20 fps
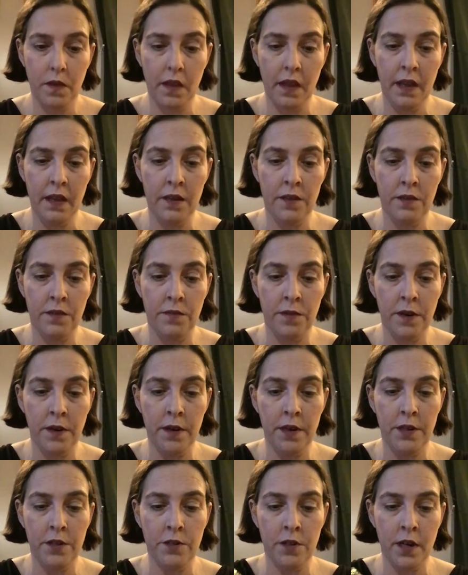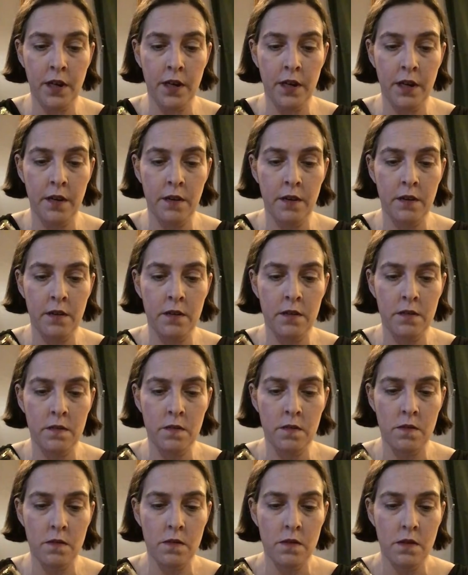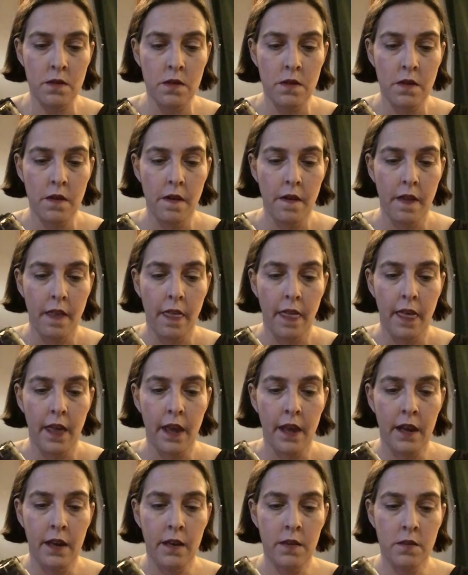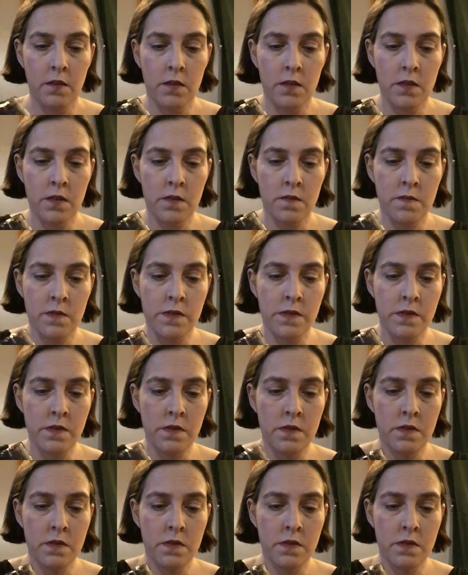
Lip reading: It is very dry here in Oklahoma,